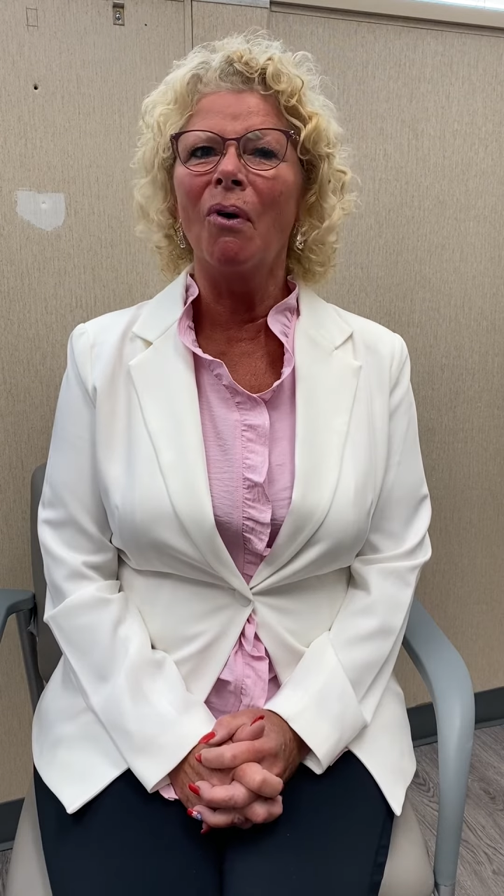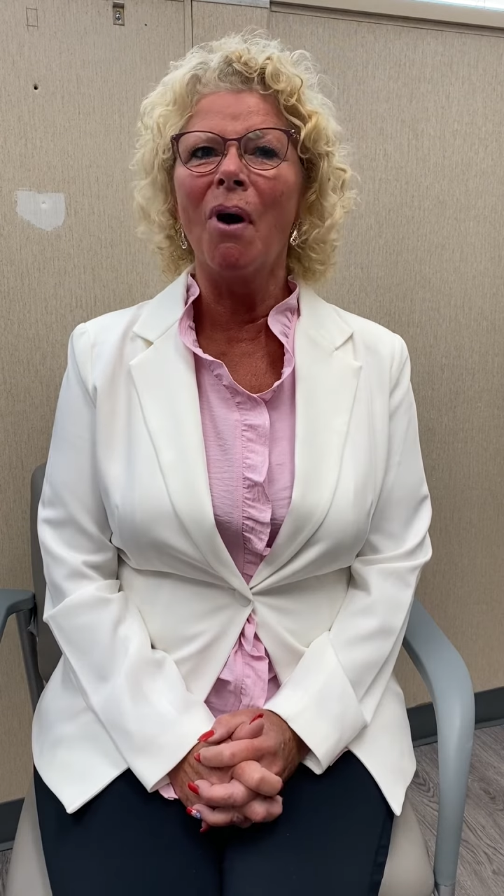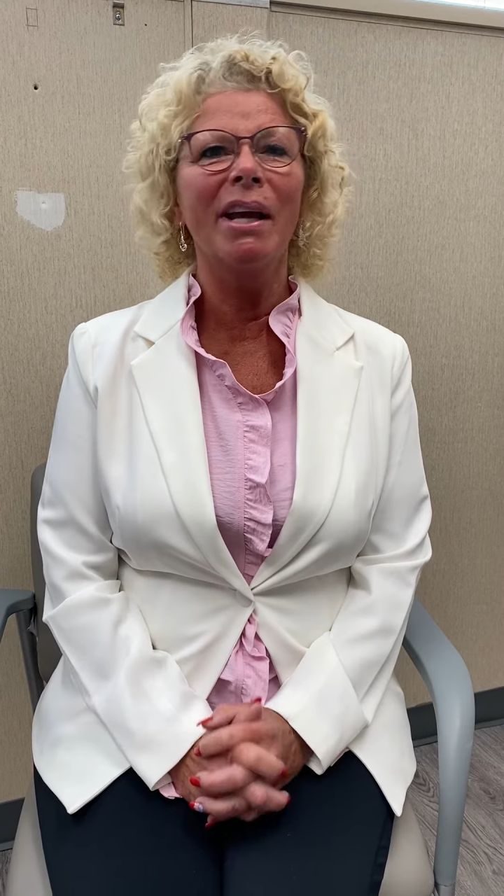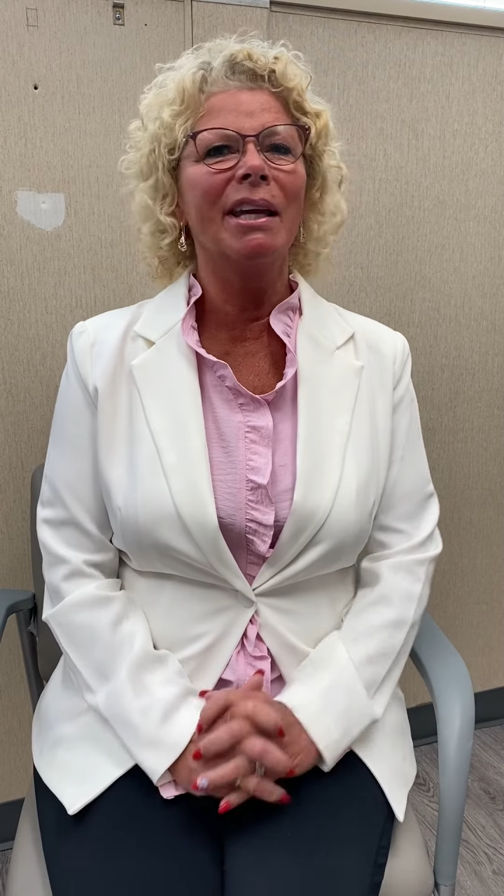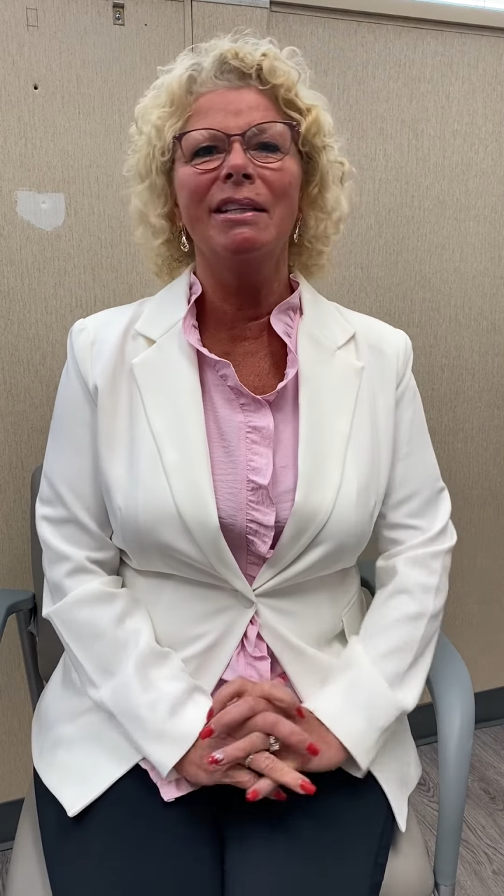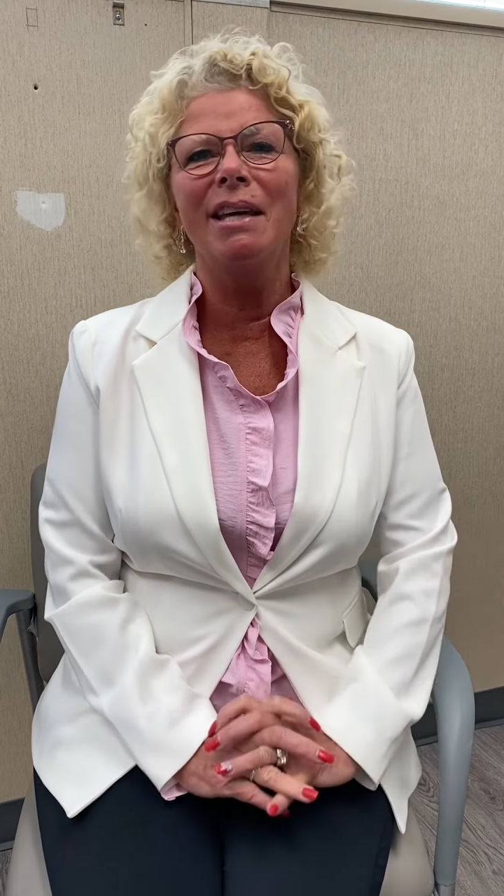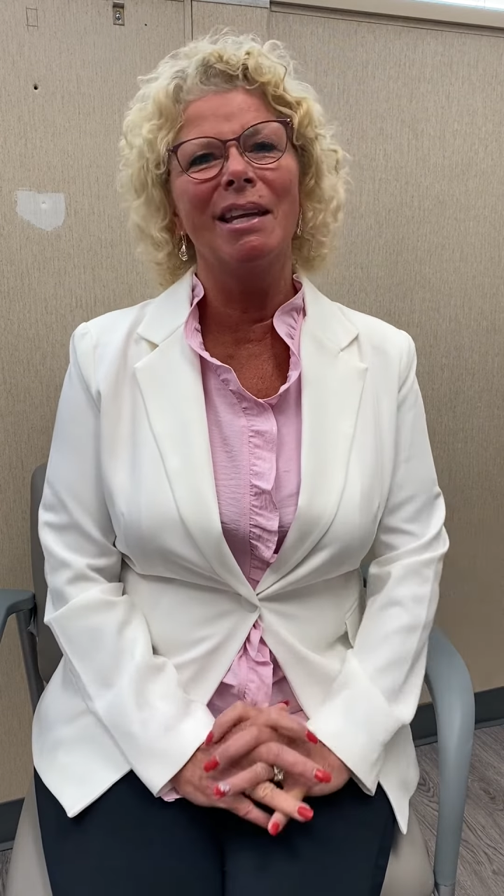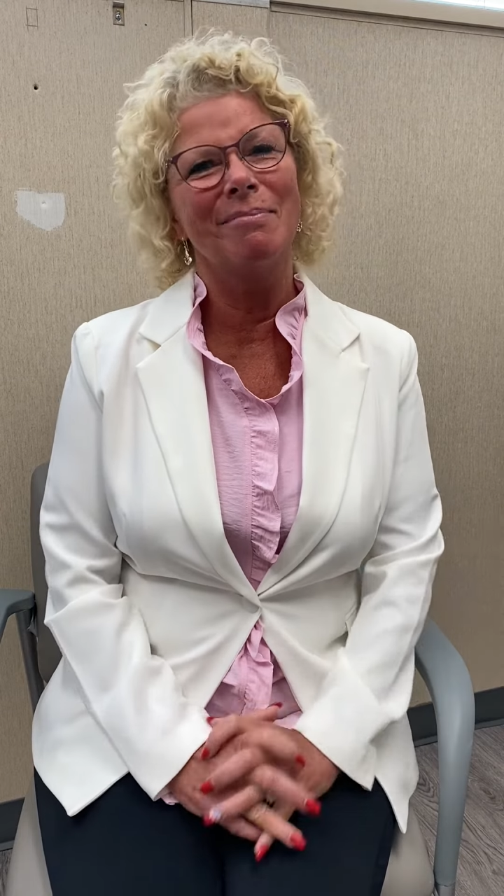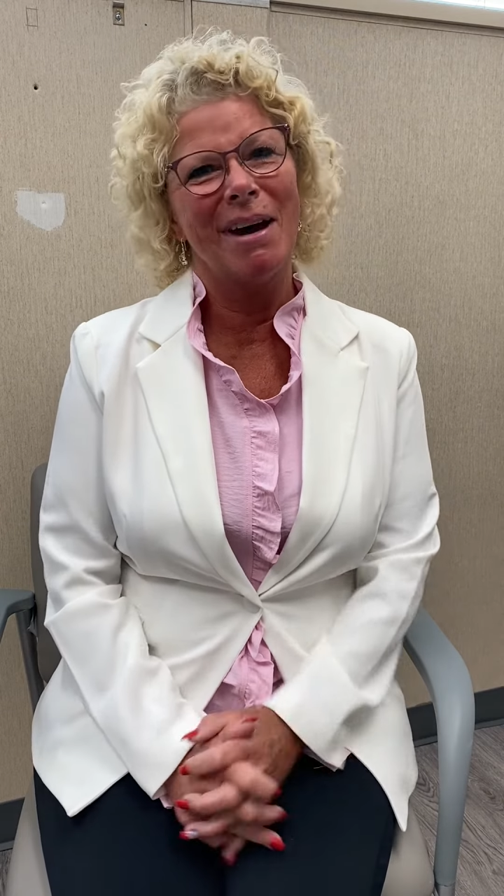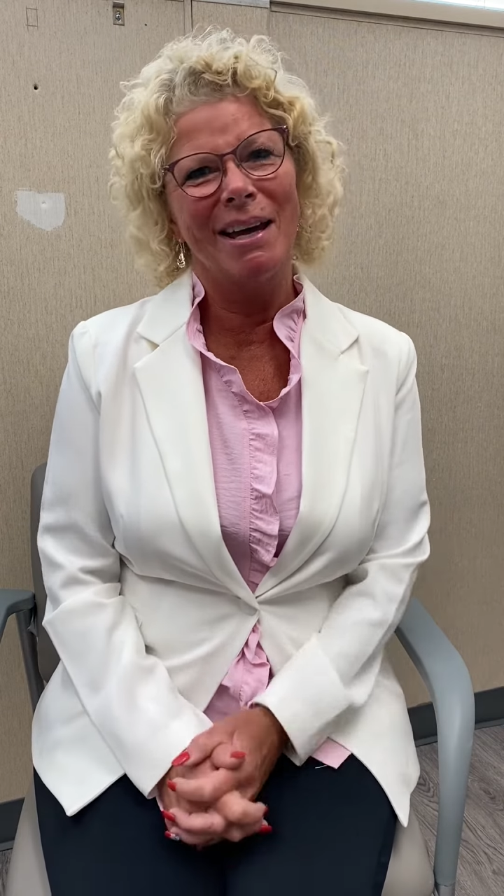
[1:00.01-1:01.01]
walking
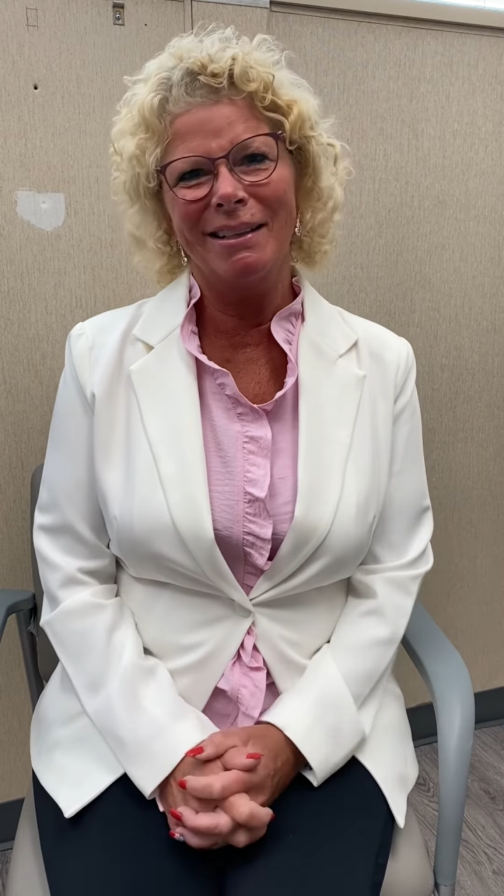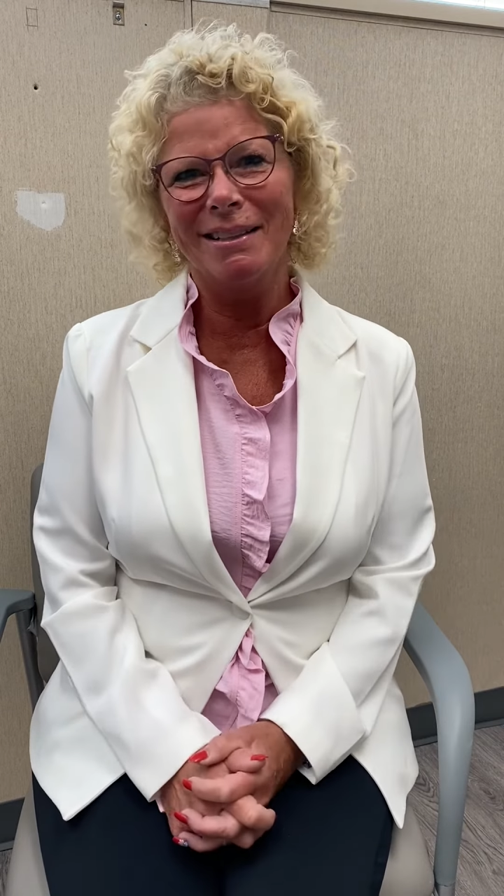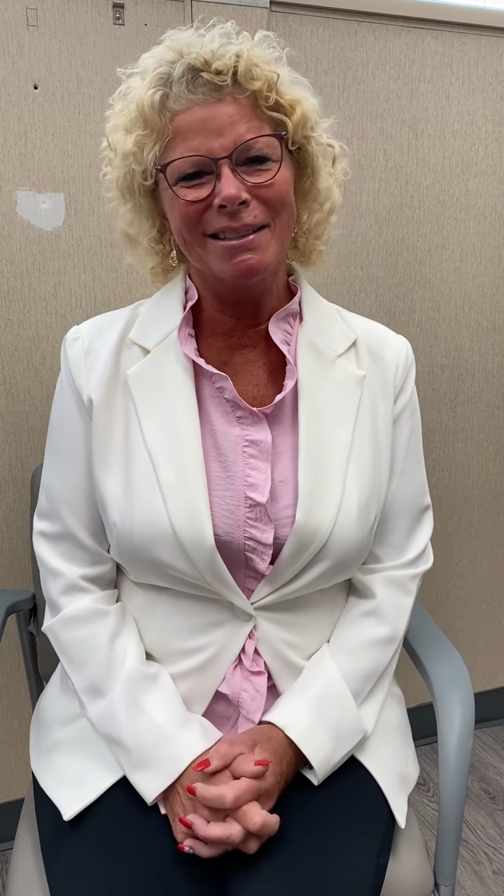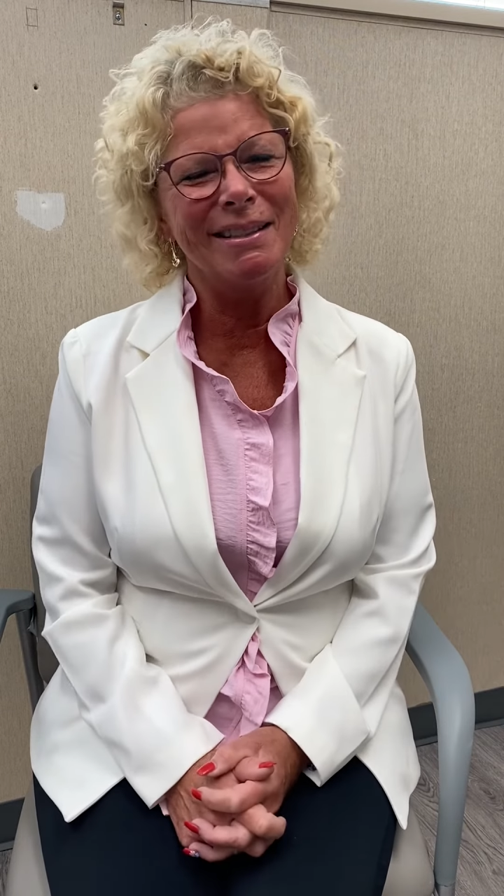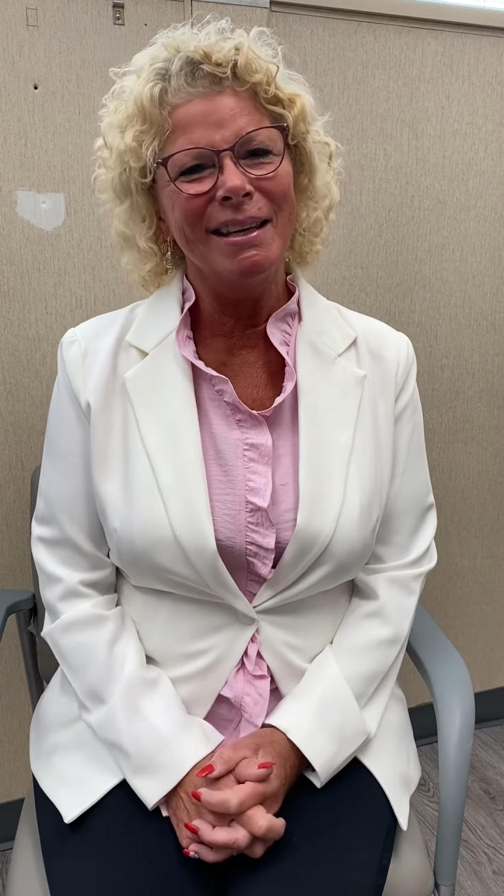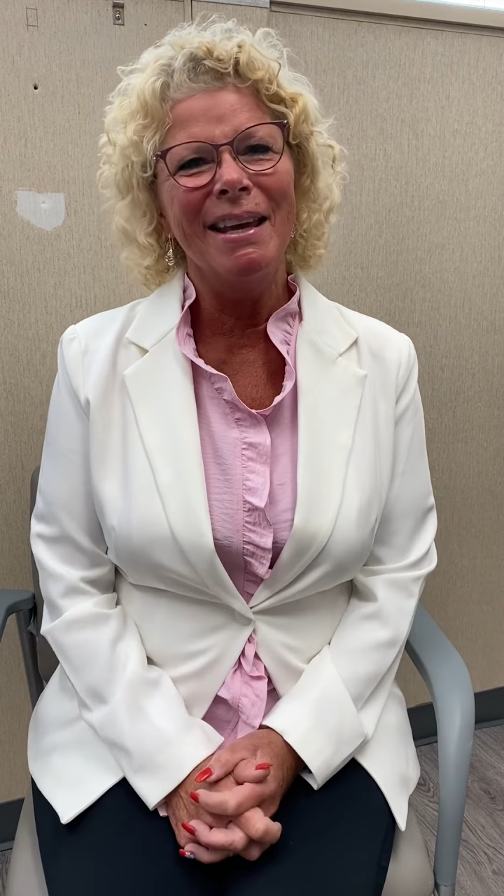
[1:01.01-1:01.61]
10 miles.